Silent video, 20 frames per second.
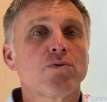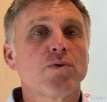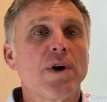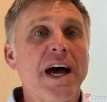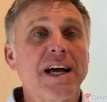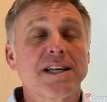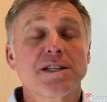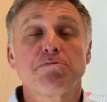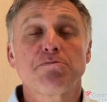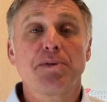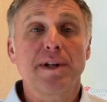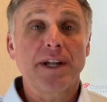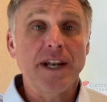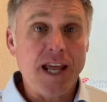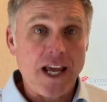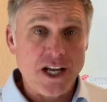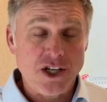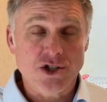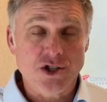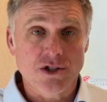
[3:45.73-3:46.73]

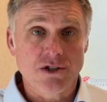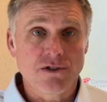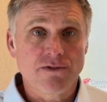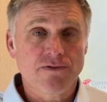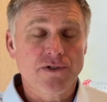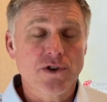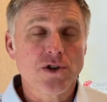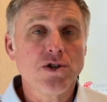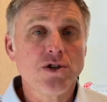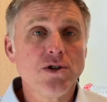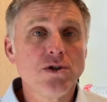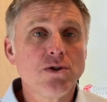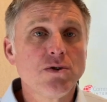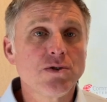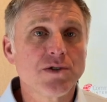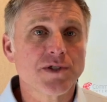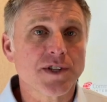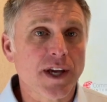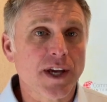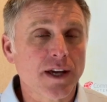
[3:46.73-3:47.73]
explanation for
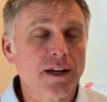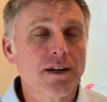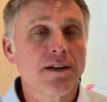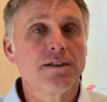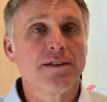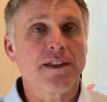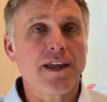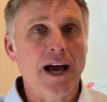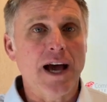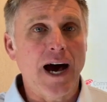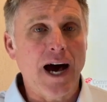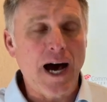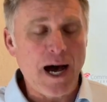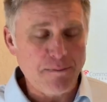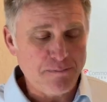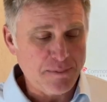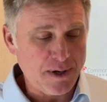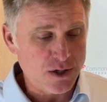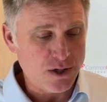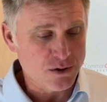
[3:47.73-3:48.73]
using the a
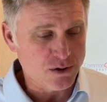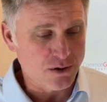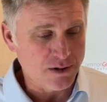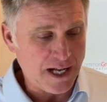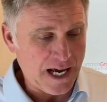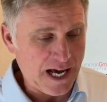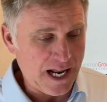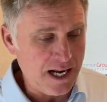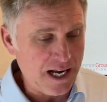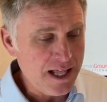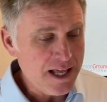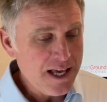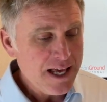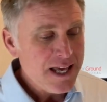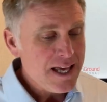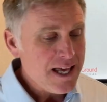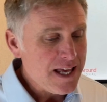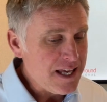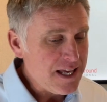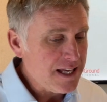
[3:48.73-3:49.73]
personal
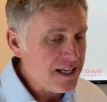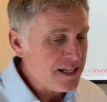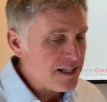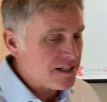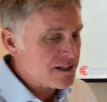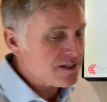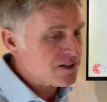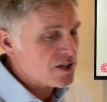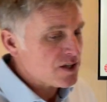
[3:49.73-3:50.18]
is